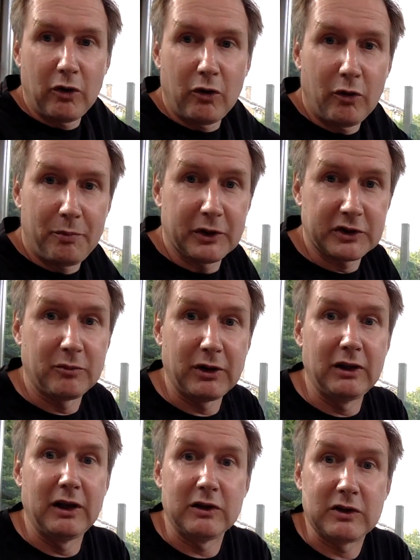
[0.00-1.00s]
or possibly
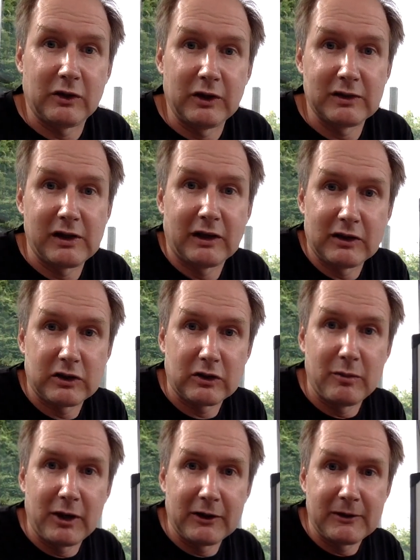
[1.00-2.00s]
linked to things like
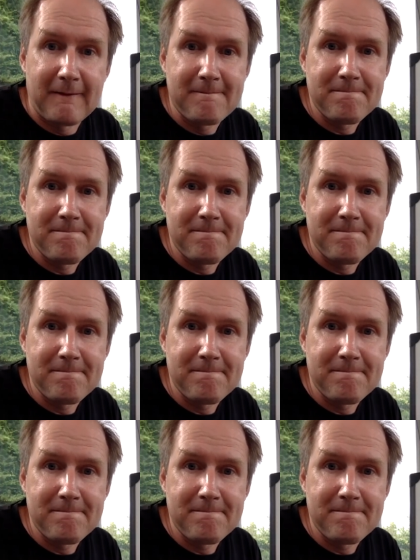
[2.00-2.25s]
discrimination.